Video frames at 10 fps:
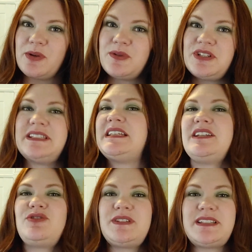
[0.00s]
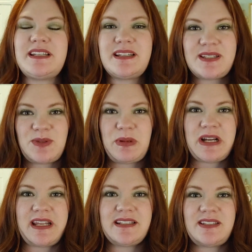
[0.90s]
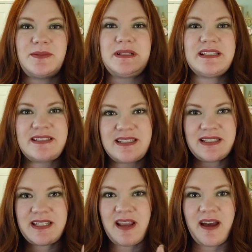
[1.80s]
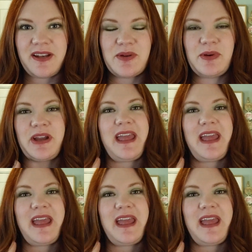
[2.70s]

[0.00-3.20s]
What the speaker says: which is an interesting experience to be listening to the audiobook